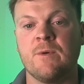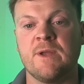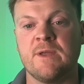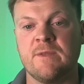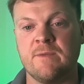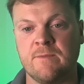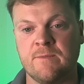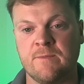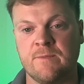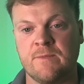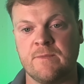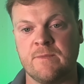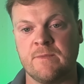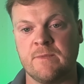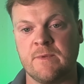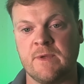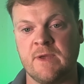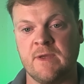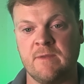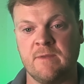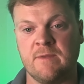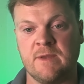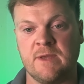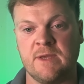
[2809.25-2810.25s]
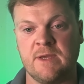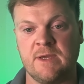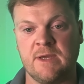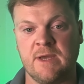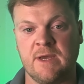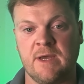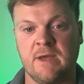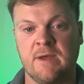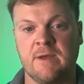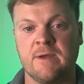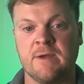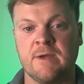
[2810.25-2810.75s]
in
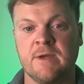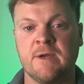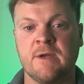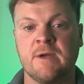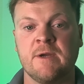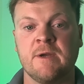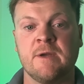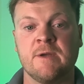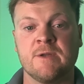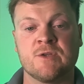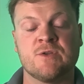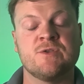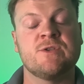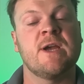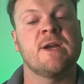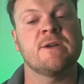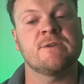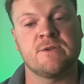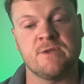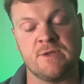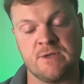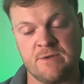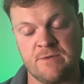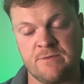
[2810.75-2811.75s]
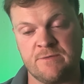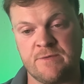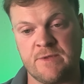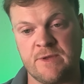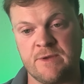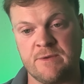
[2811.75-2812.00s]
the trajectory of